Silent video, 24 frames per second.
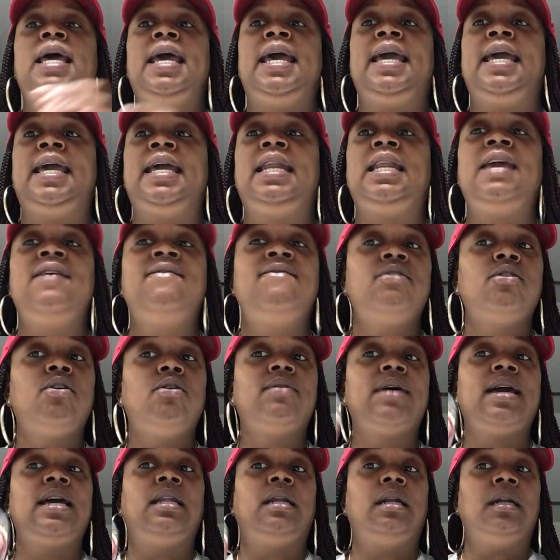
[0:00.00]
And even
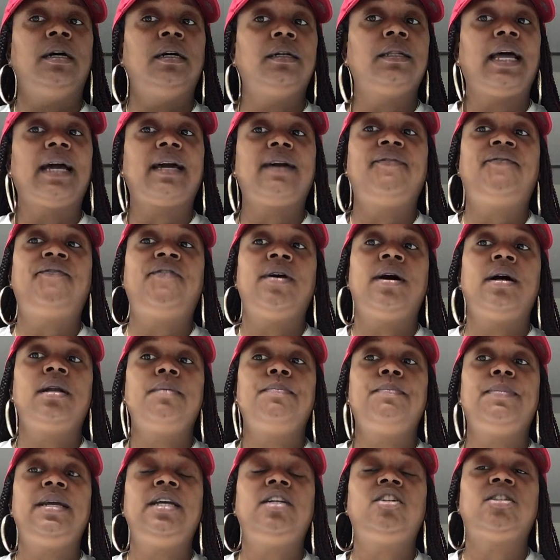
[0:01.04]
though they look like a
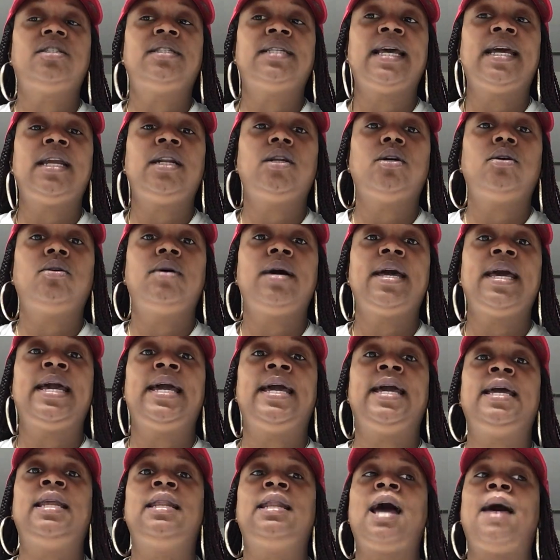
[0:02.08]
fun beach sandal,
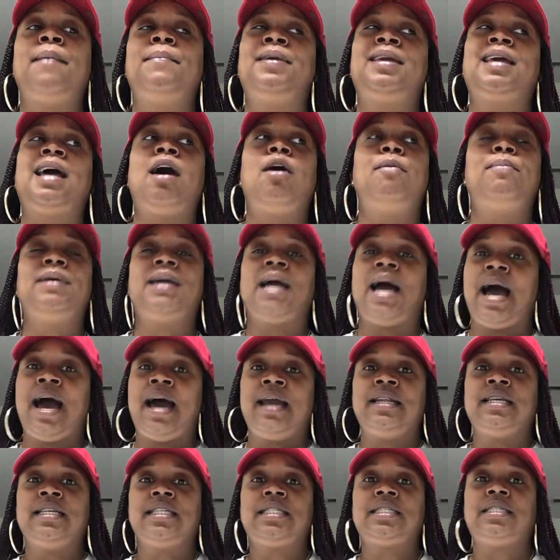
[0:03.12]
and I mean, I'll be
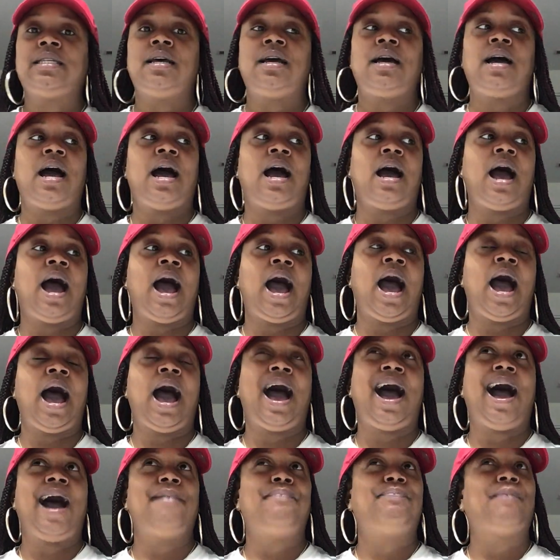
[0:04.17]
honest,
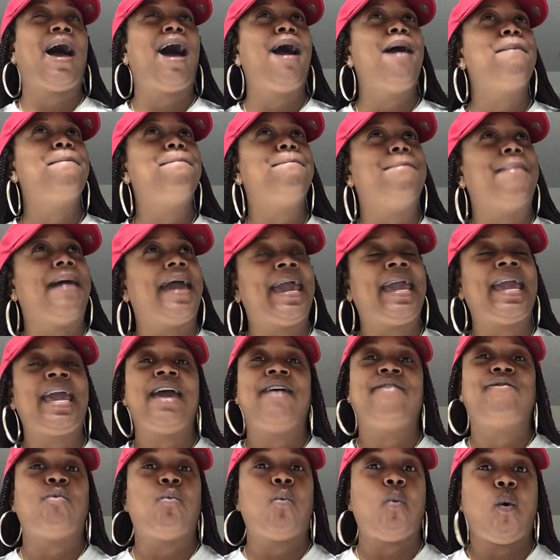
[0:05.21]
I may
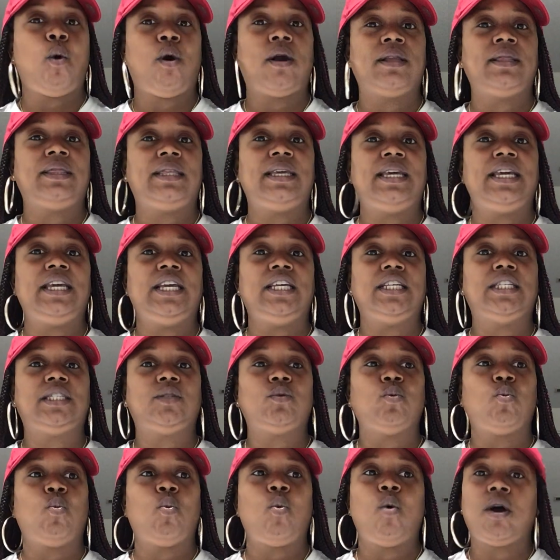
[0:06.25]
have worn
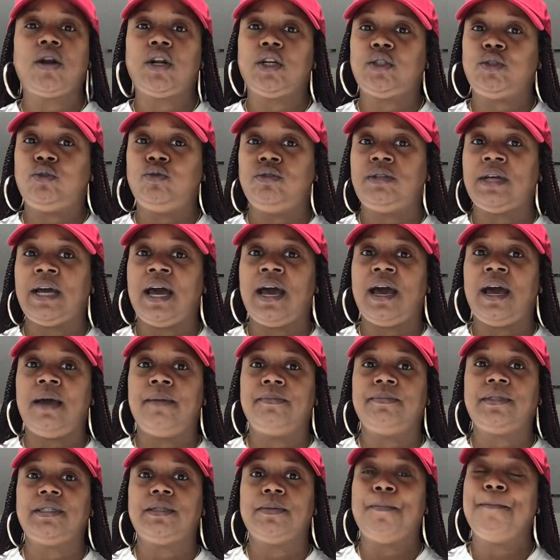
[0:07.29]
these one or two
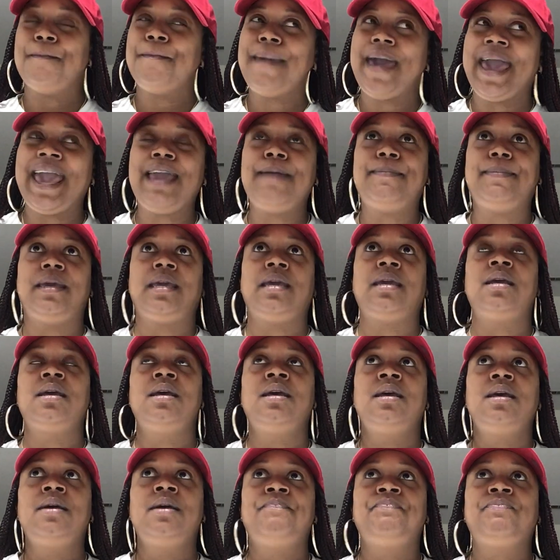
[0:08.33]
times, maybe.
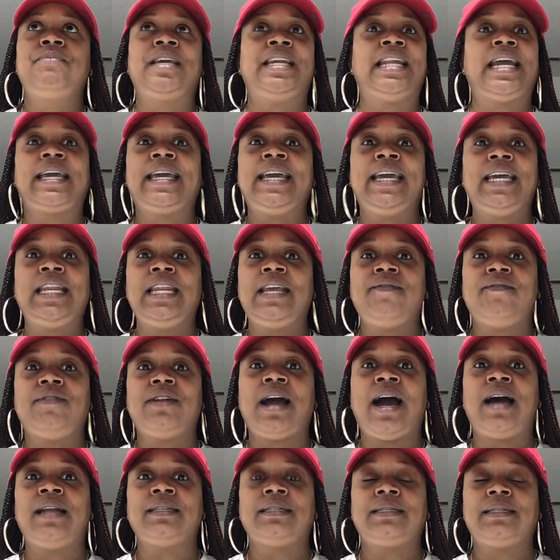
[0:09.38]
And I can't
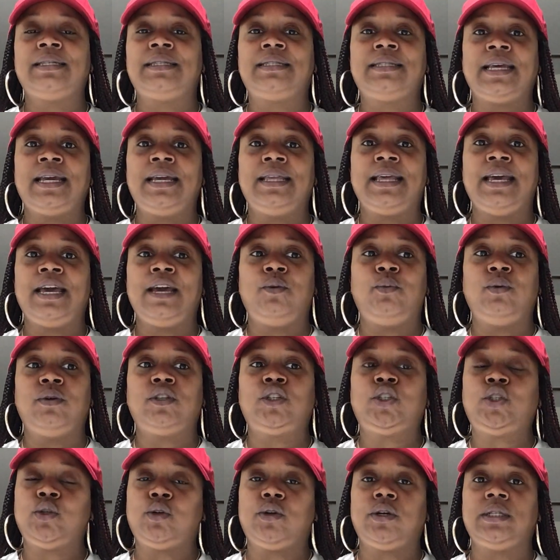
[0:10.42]
even honestly say that
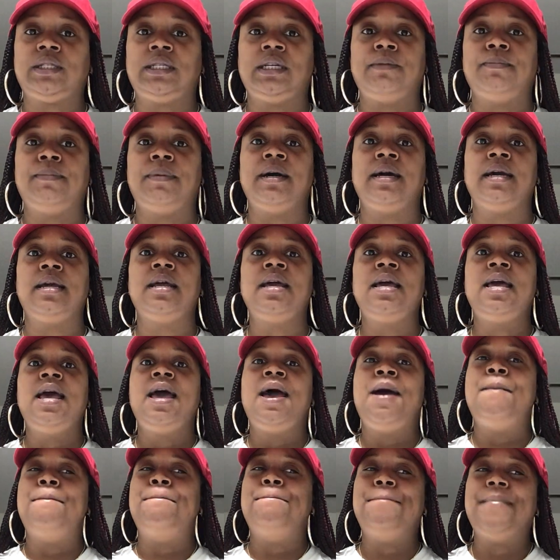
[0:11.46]
with surety, but
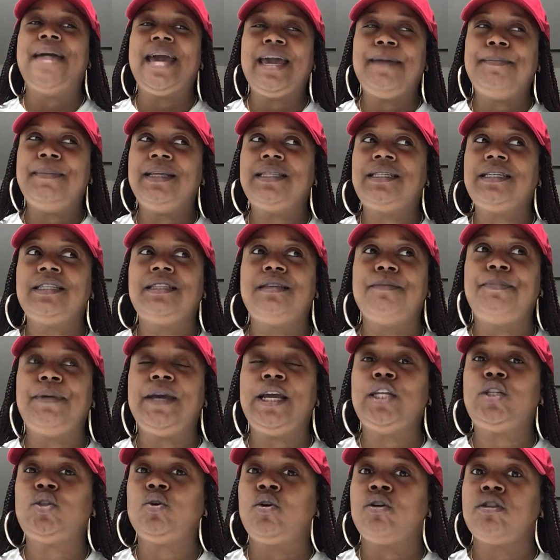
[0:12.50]
maybe to the
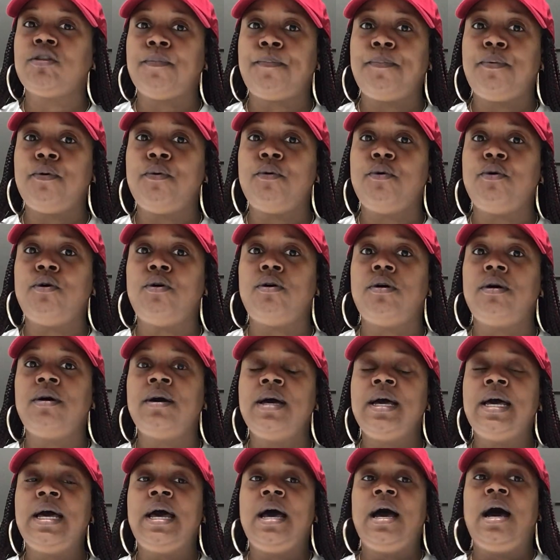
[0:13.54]
beach or the pool.
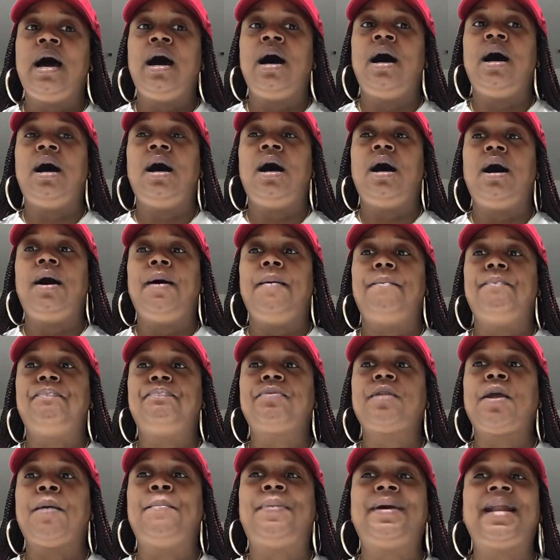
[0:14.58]

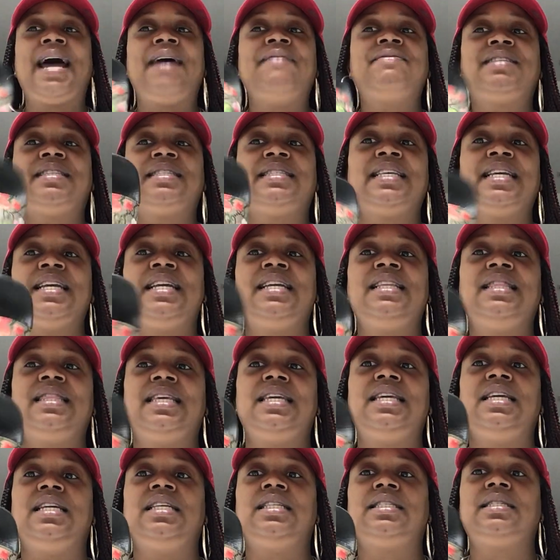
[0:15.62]
But I've seen
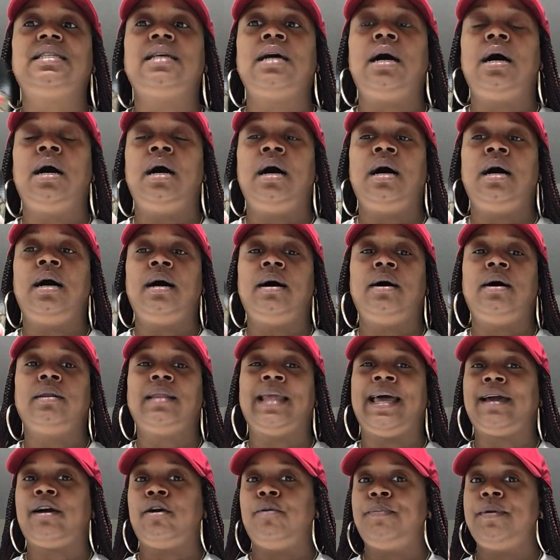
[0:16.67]
these
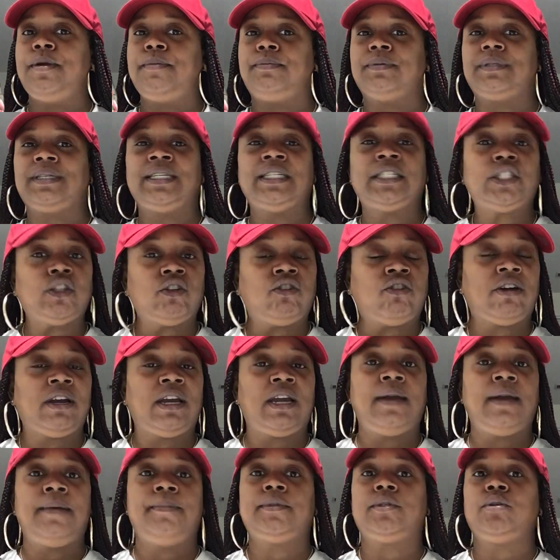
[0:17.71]
like on people's
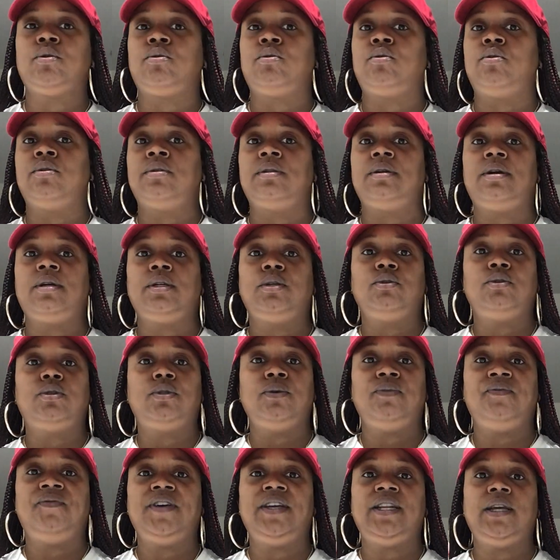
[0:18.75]
Instagrams or on their
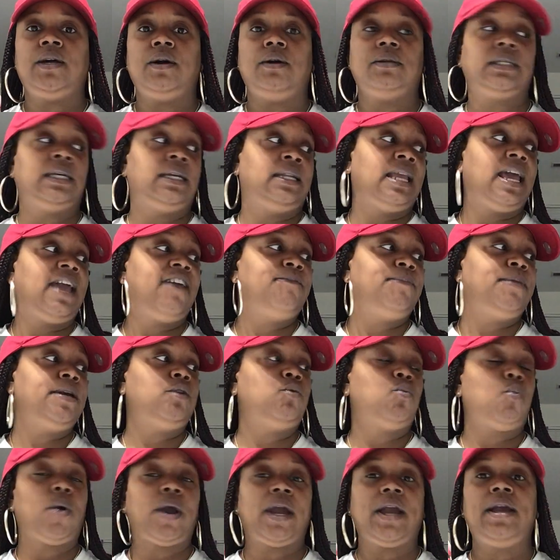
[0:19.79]
YouTube videos, and they've
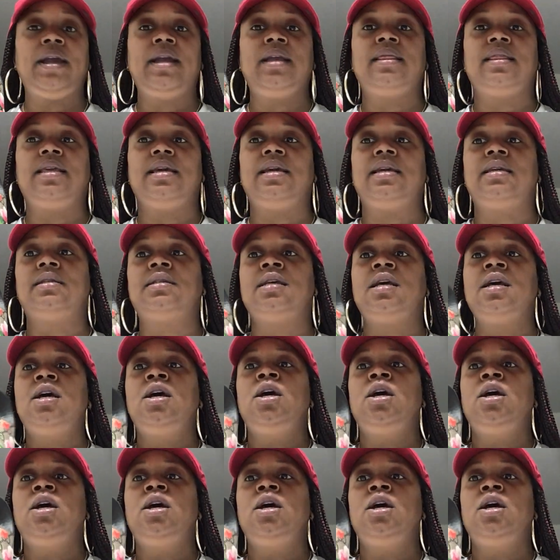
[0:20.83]
been wearing these